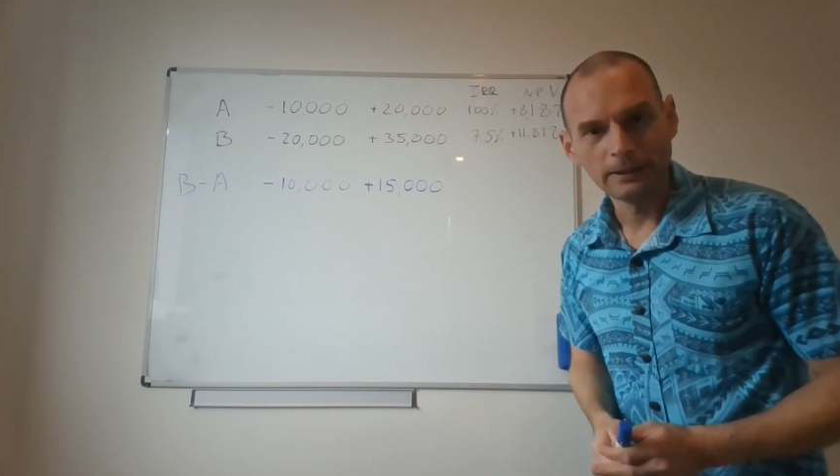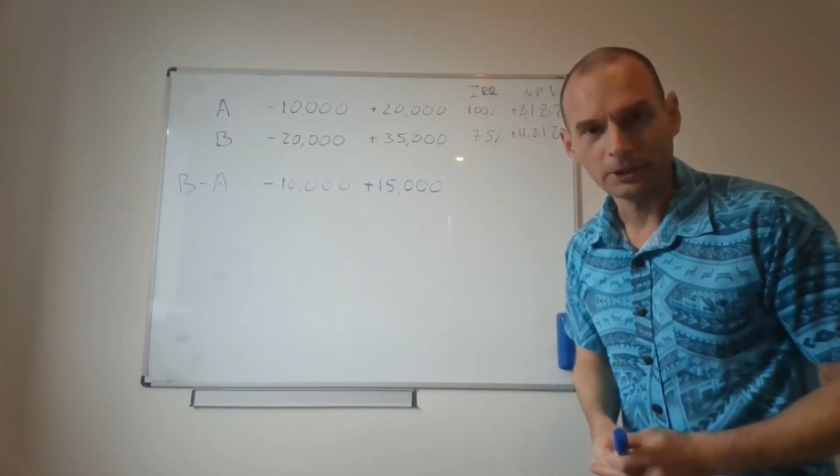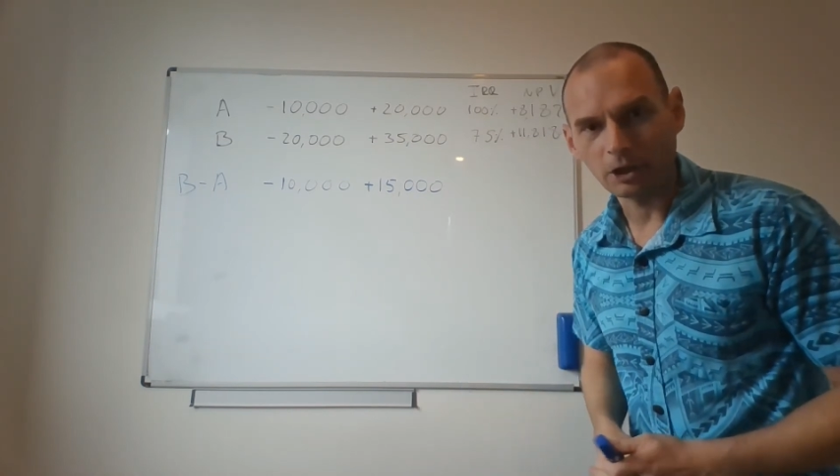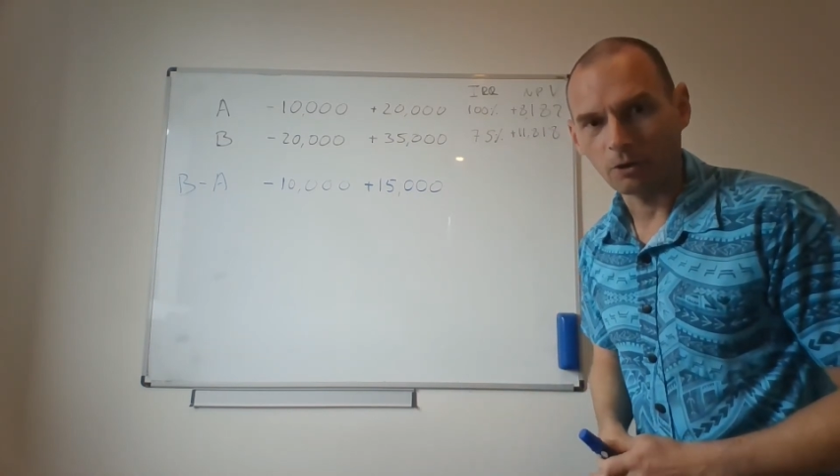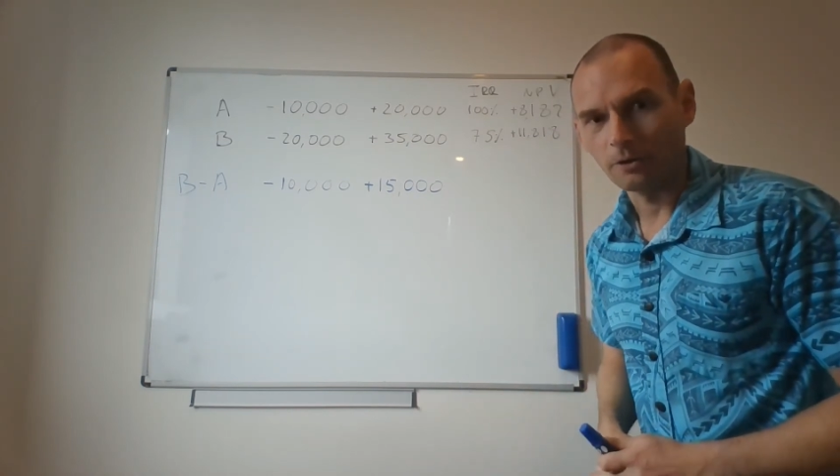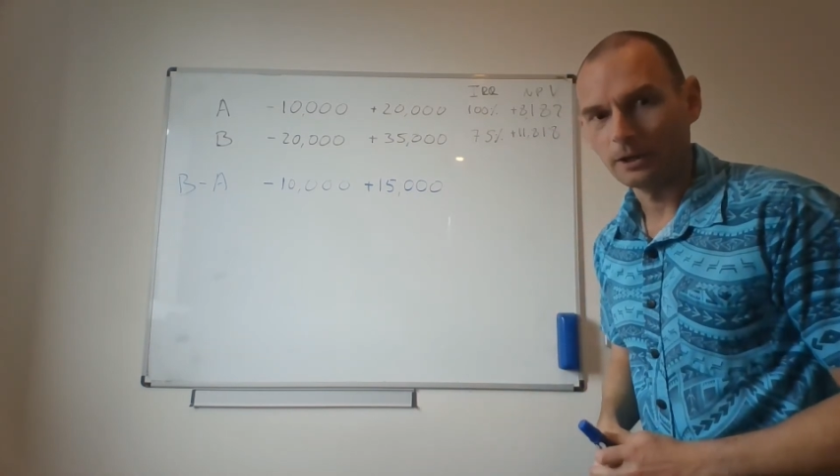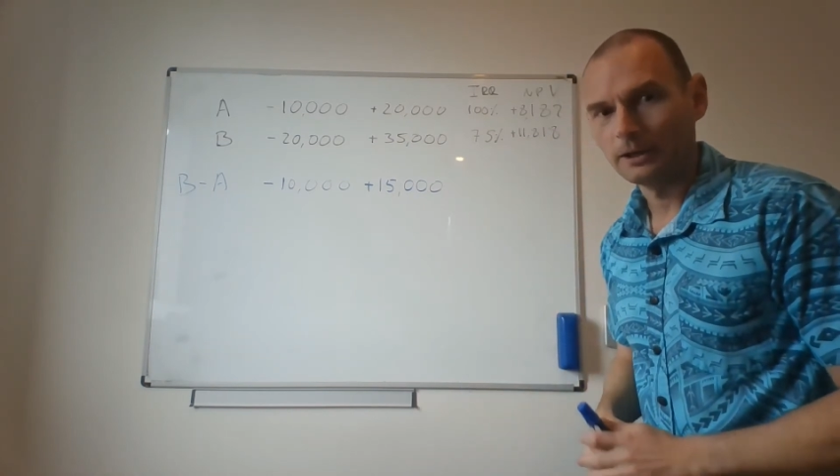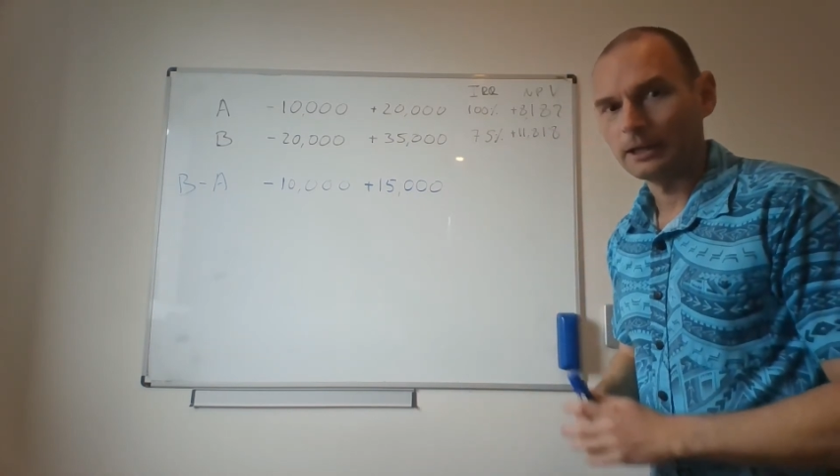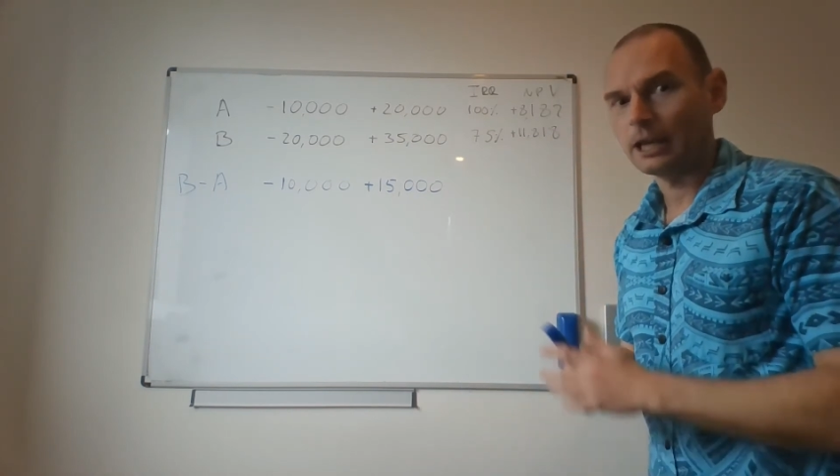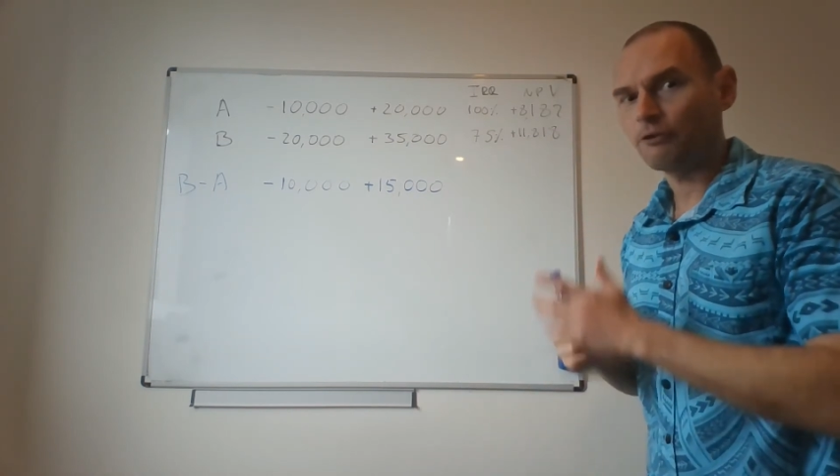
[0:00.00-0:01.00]
So
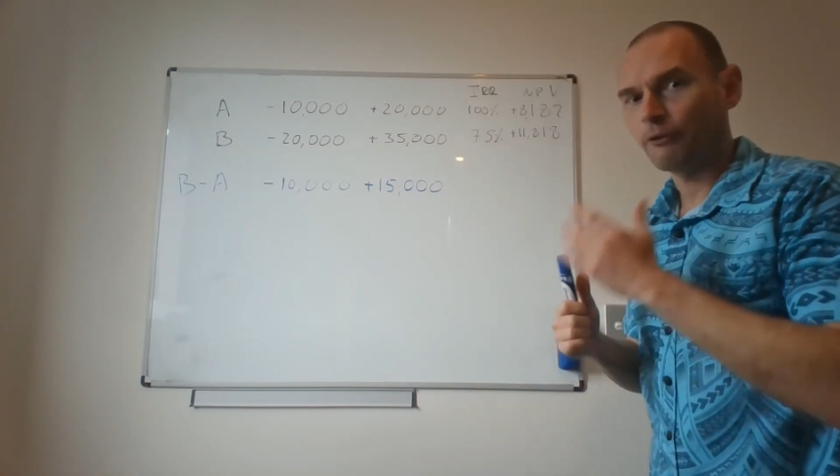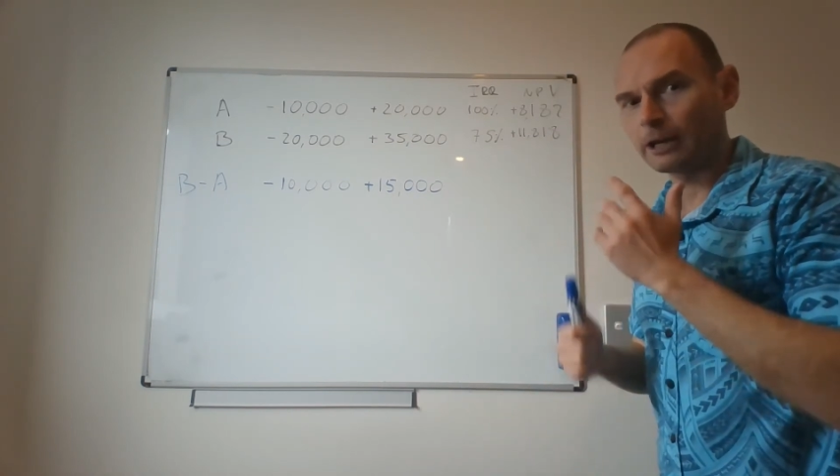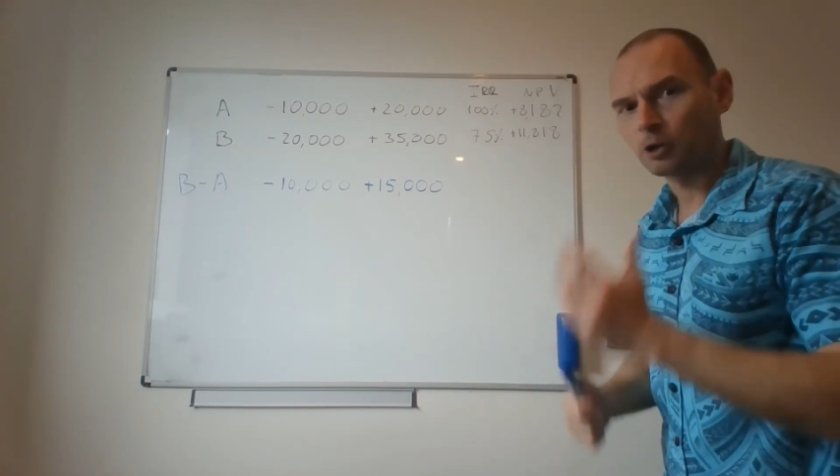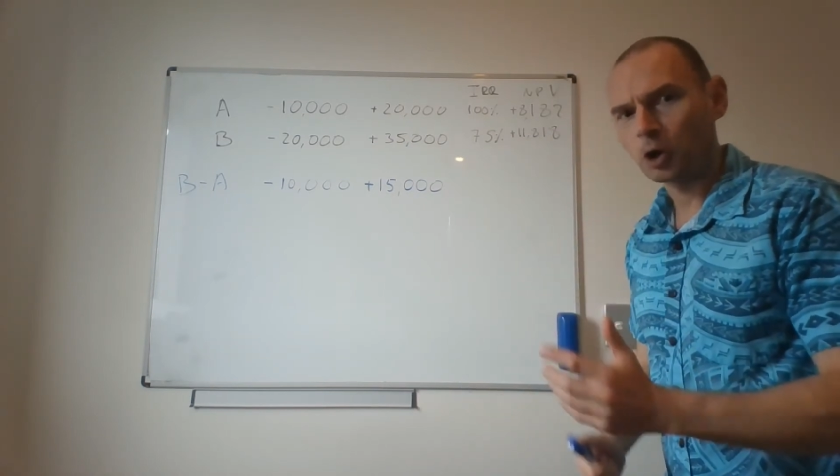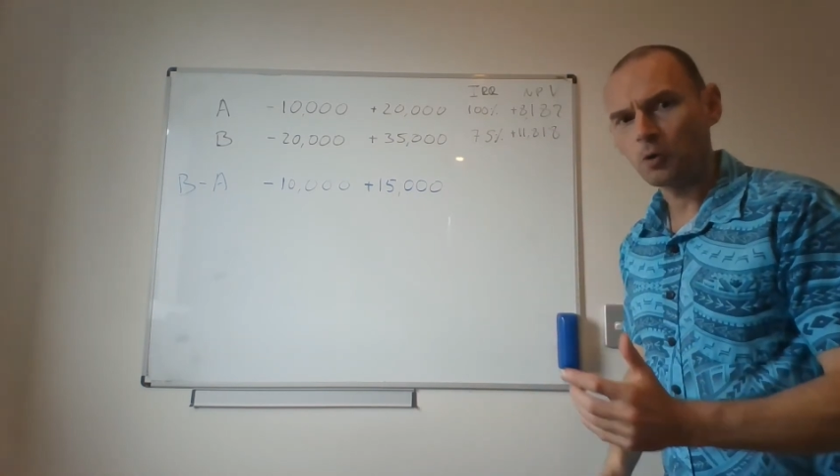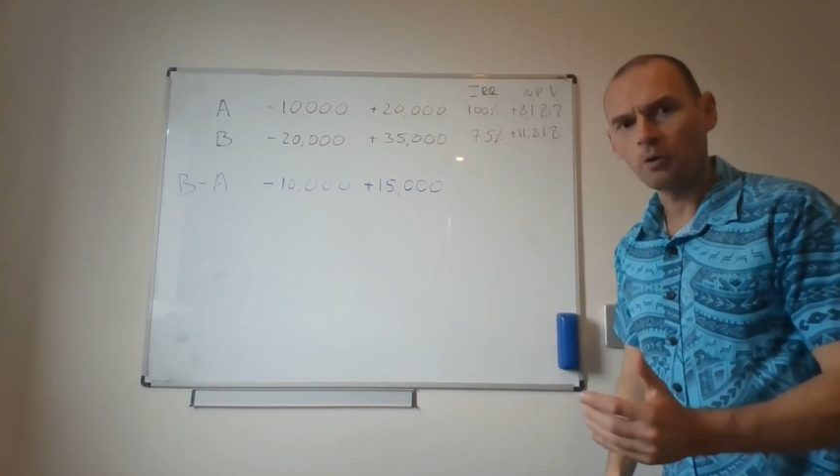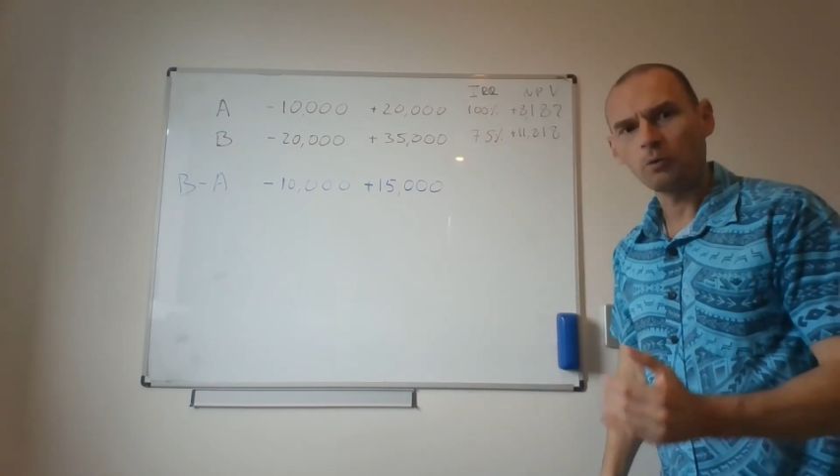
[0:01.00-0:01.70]
if I go